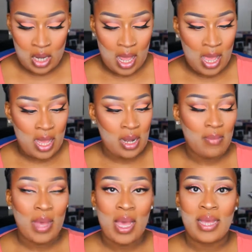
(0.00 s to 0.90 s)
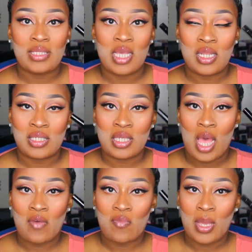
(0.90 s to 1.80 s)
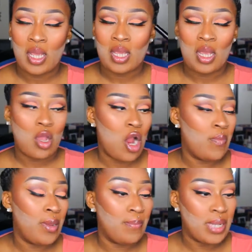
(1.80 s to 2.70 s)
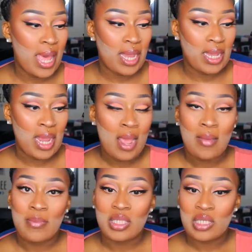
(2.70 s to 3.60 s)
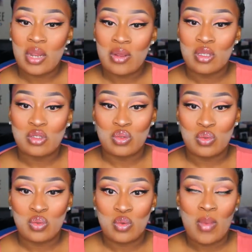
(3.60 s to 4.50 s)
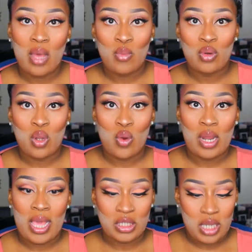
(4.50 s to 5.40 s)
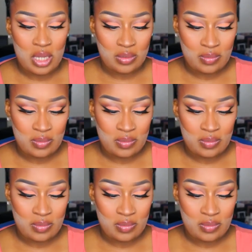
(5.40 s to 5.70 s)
Add my Telescopic Carbon Black mascara to my lower lash line.